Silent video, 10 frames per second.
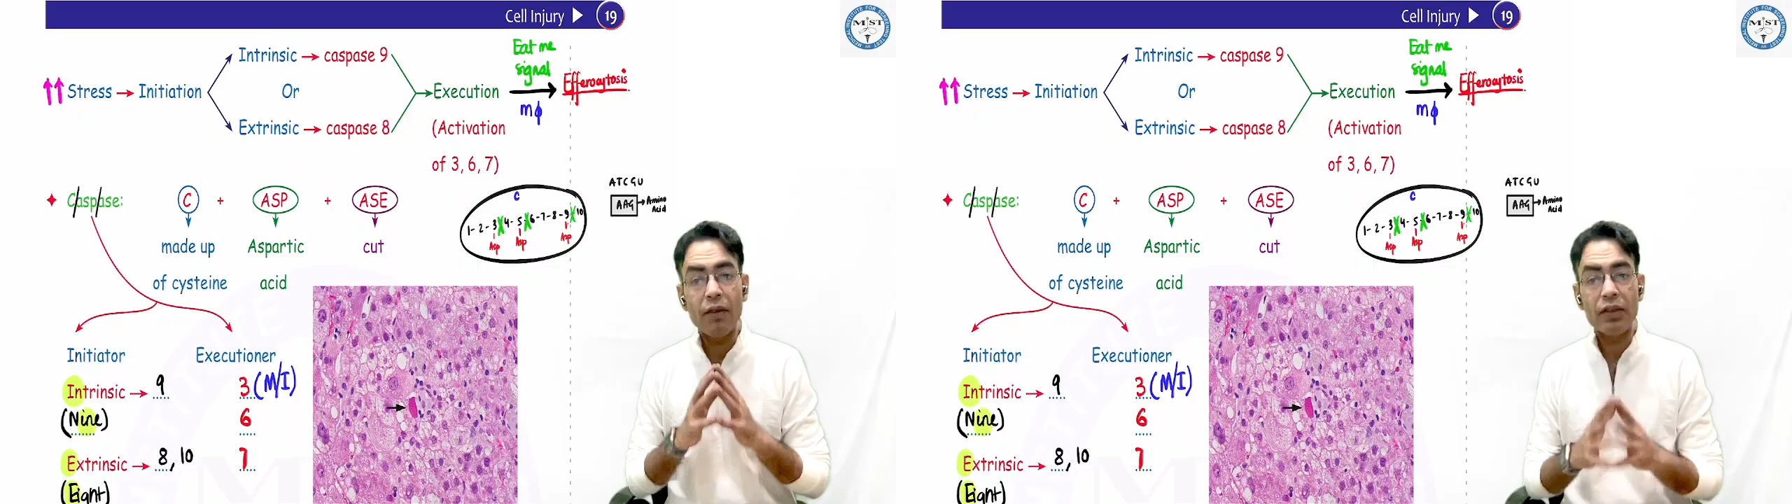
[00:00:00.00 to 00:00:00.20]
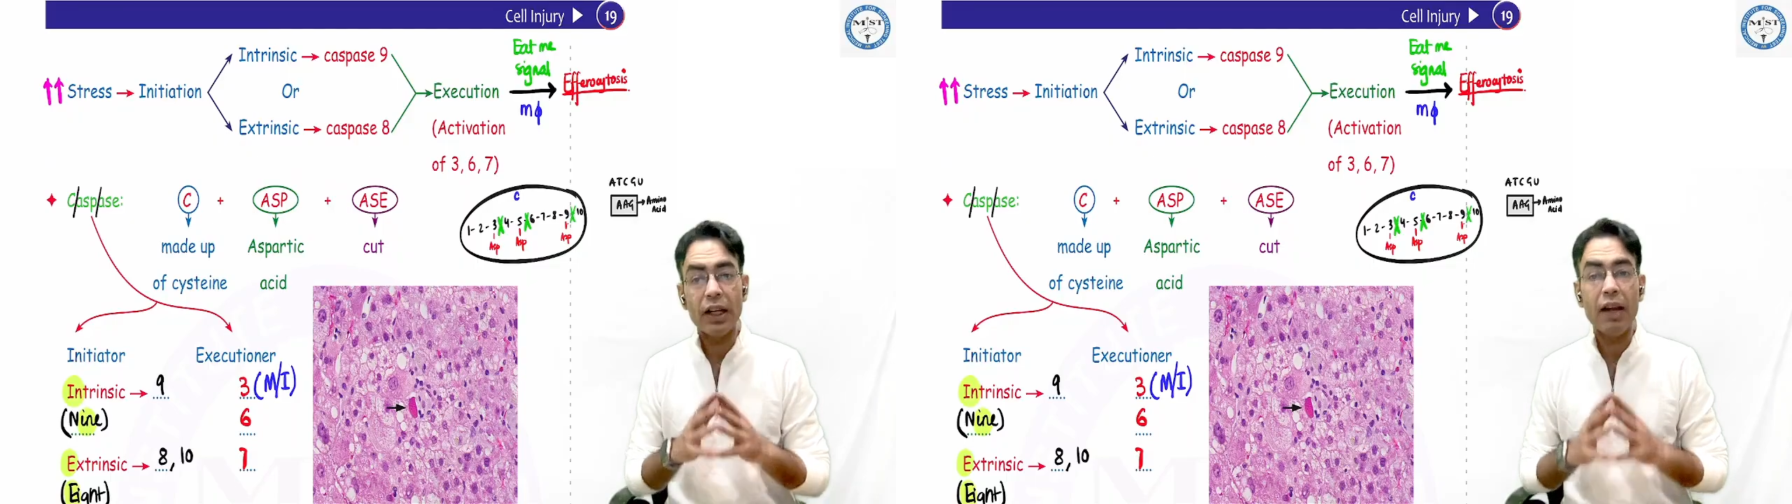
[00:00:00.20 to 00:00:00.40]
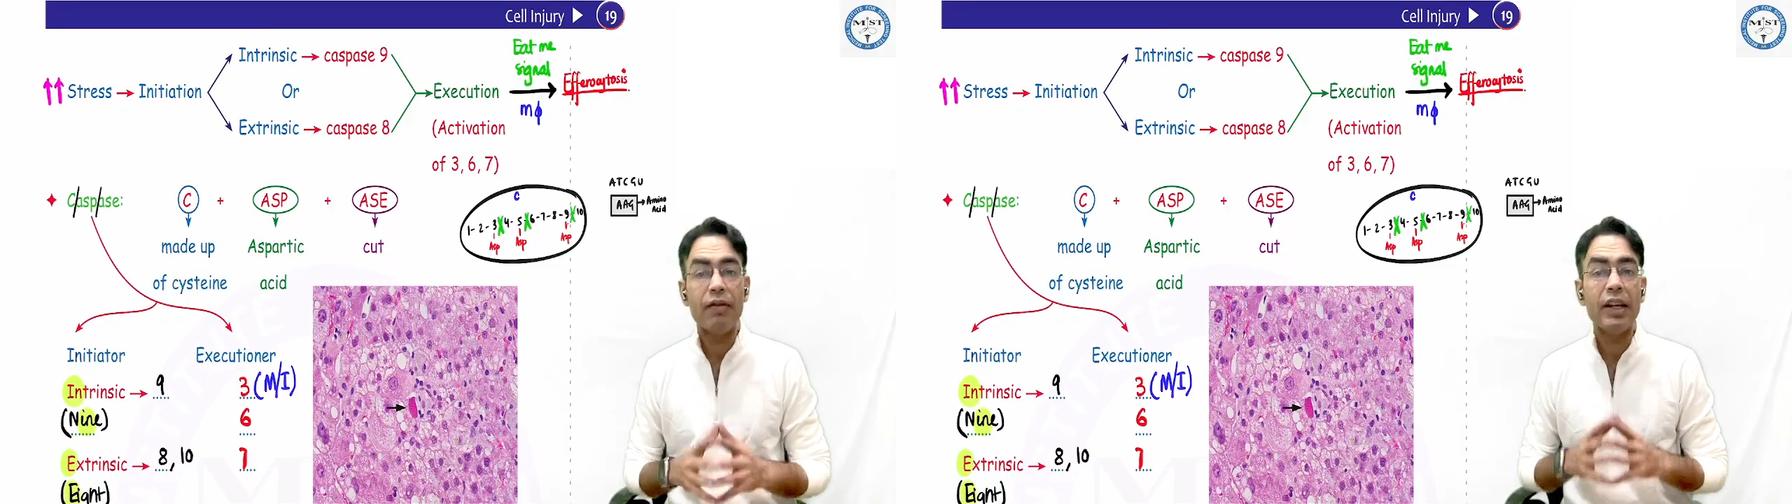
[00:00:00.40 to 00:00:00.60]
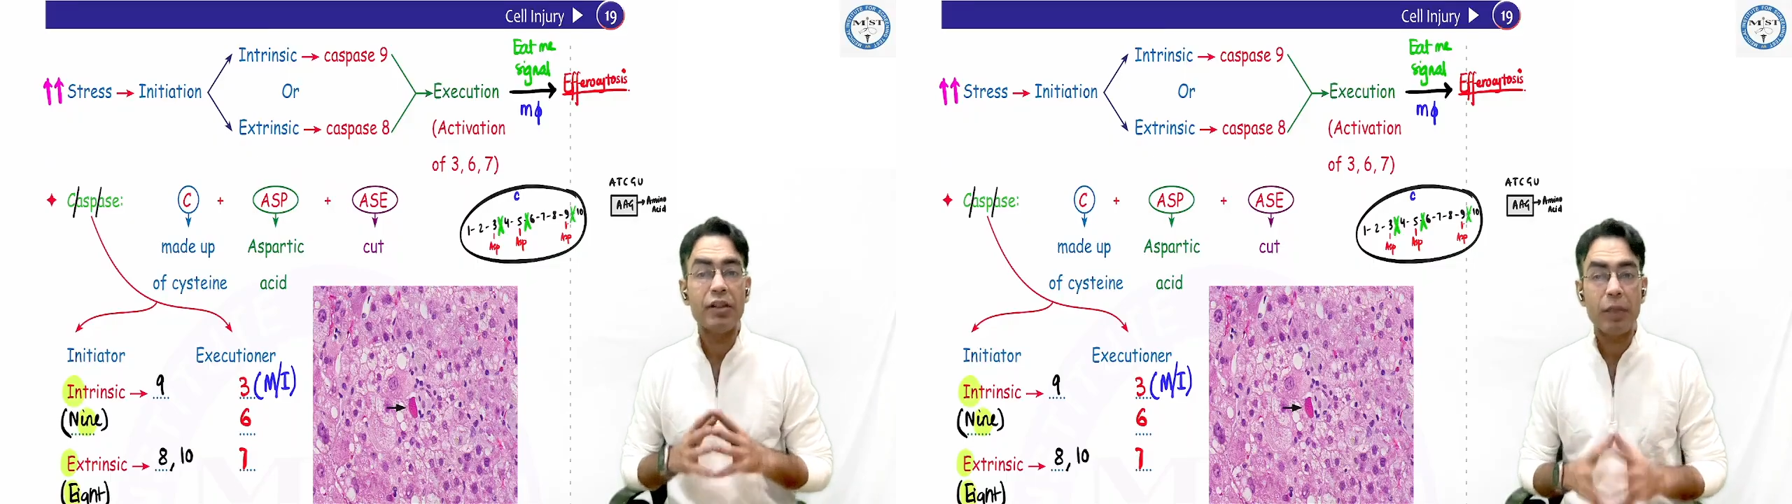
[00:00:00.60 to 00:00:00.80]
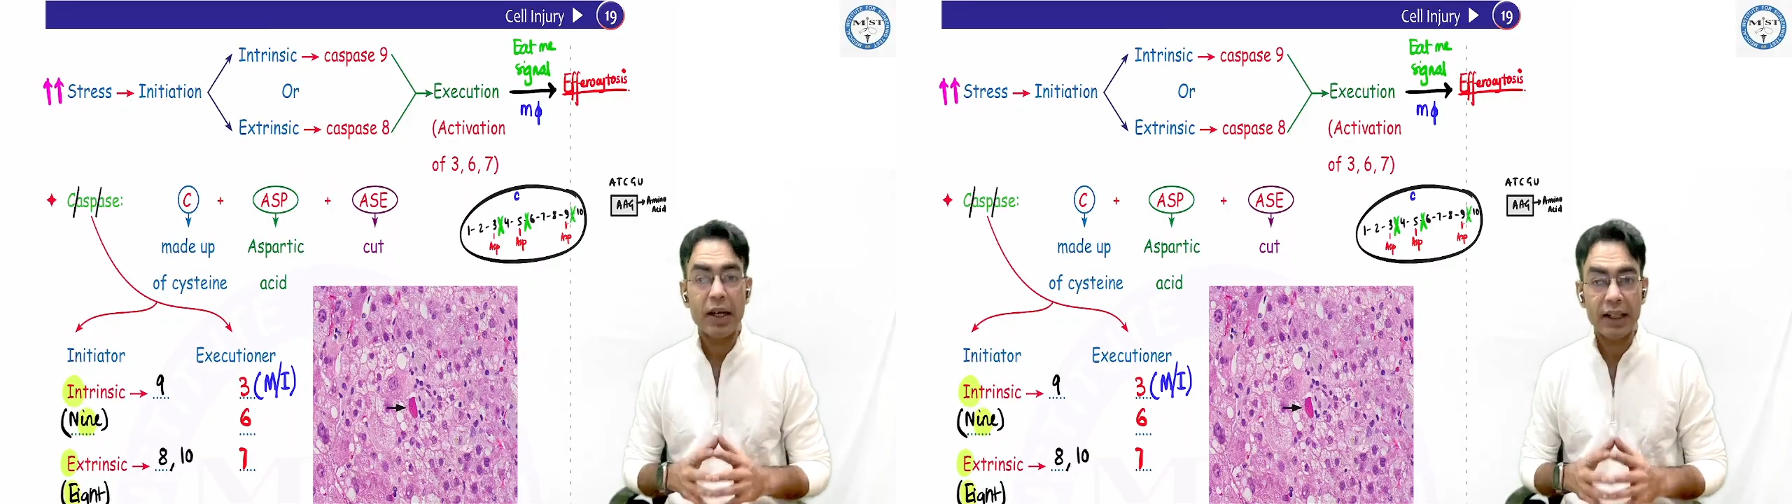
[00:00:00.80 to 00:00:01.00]
after every
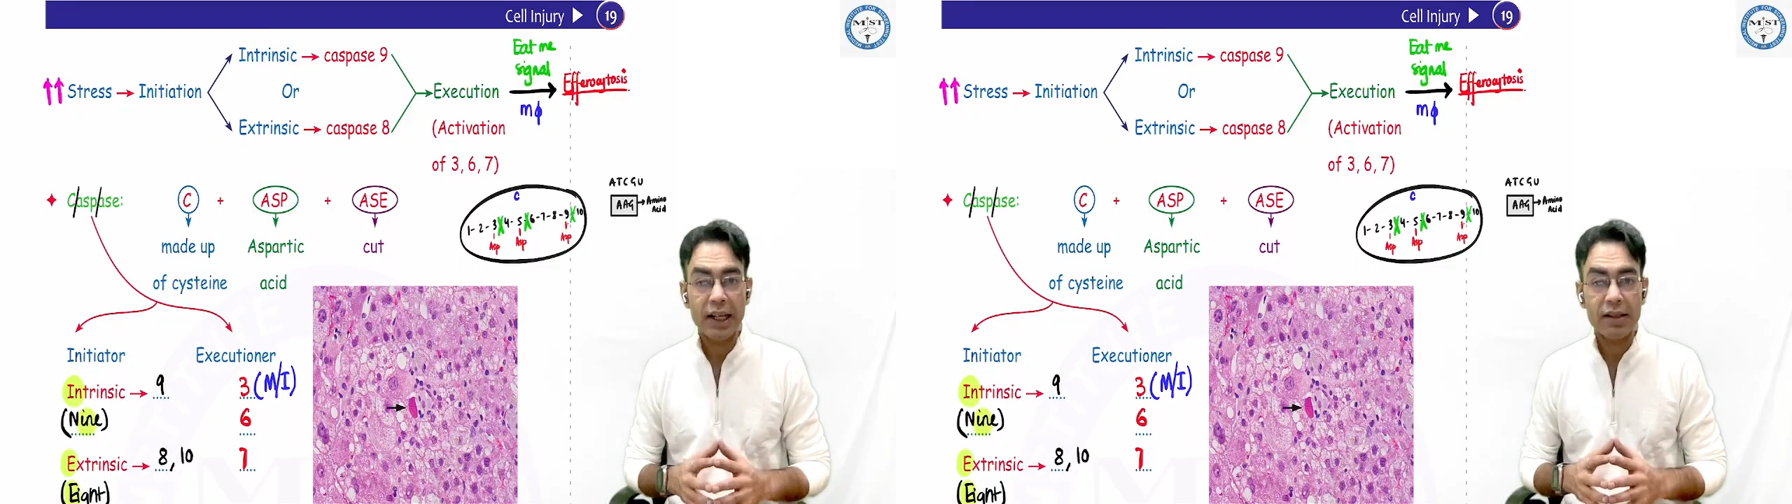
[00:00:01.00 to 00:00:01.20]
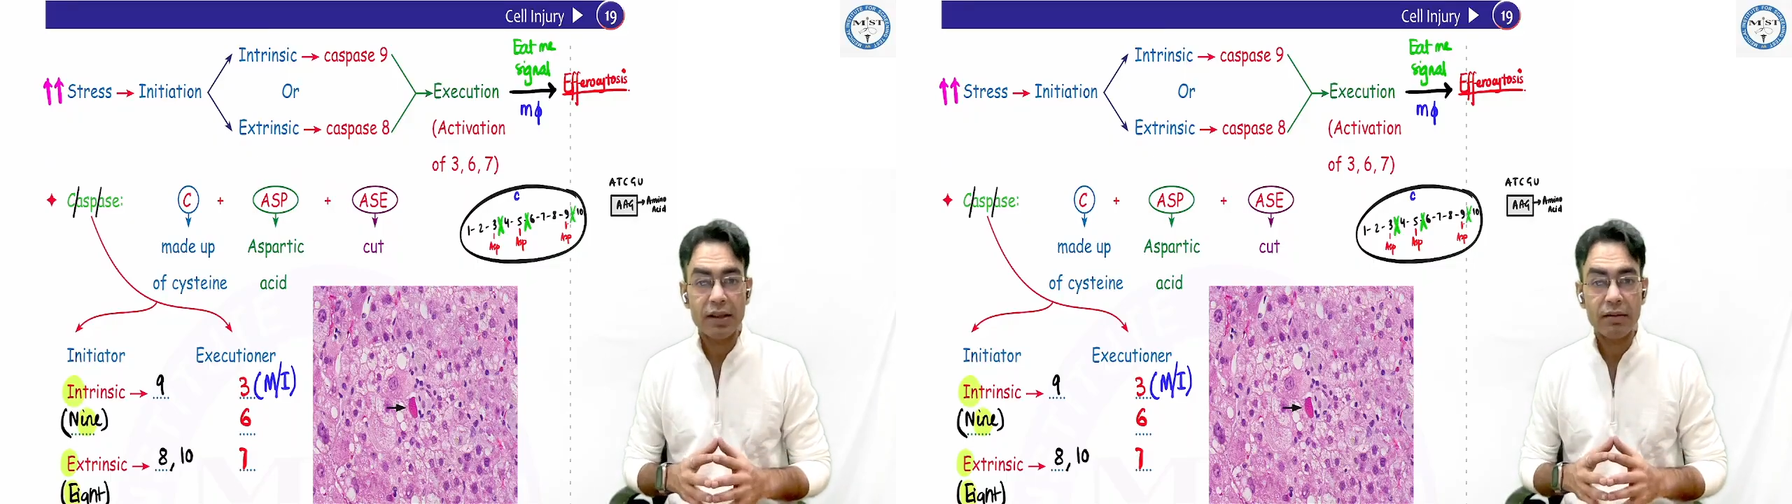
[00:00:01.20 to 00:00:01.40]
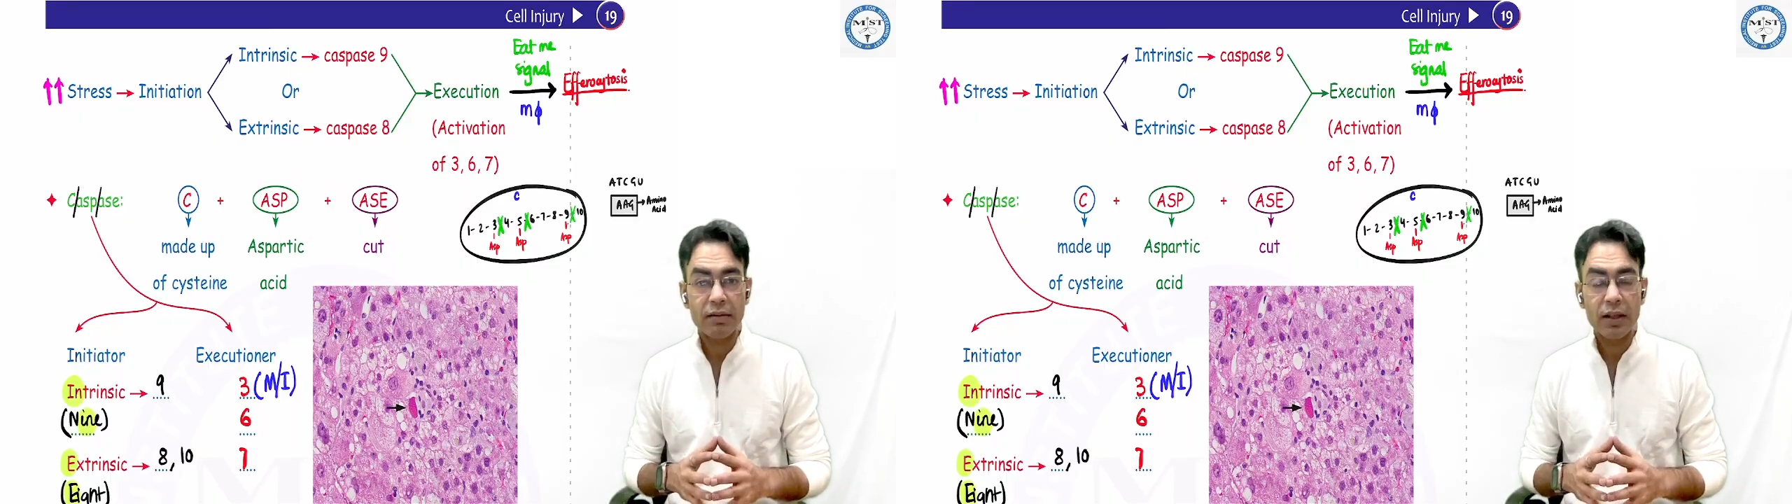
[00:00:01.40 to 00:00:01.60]
aspartic acid.